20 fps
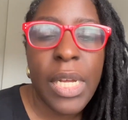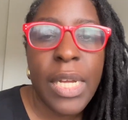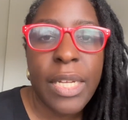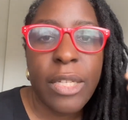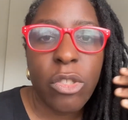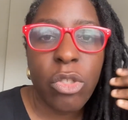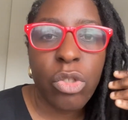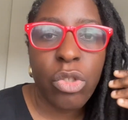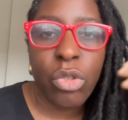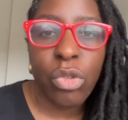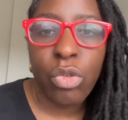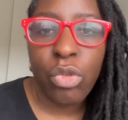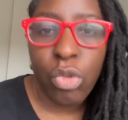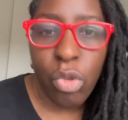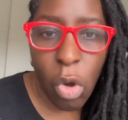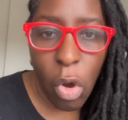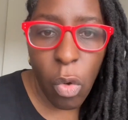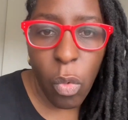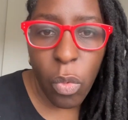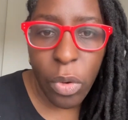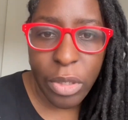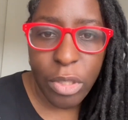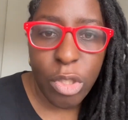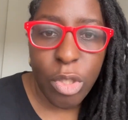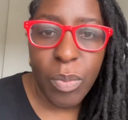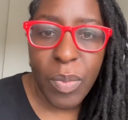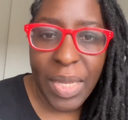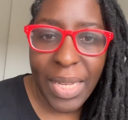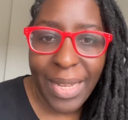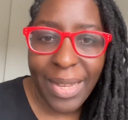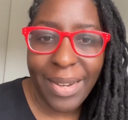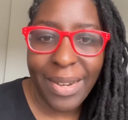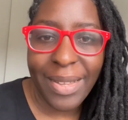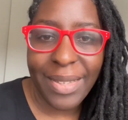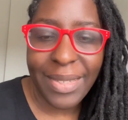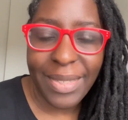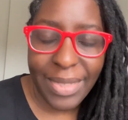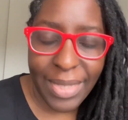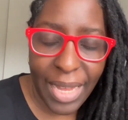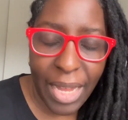So you don't want to be in a
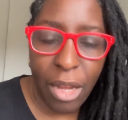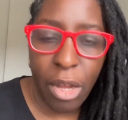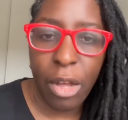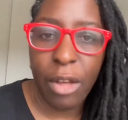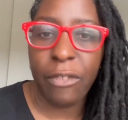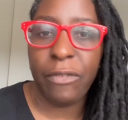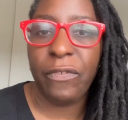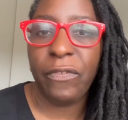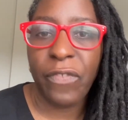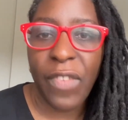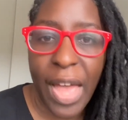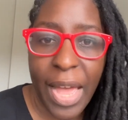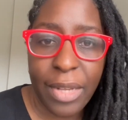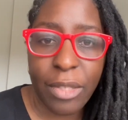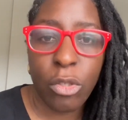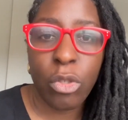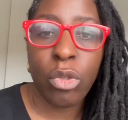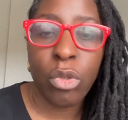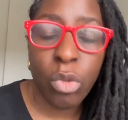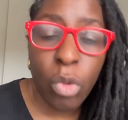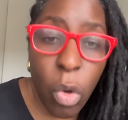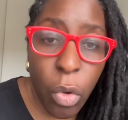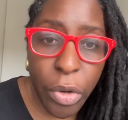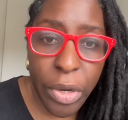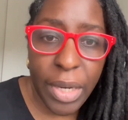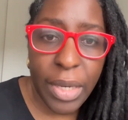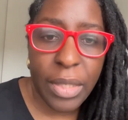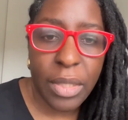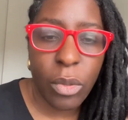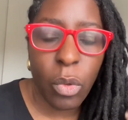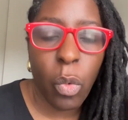state of fat storage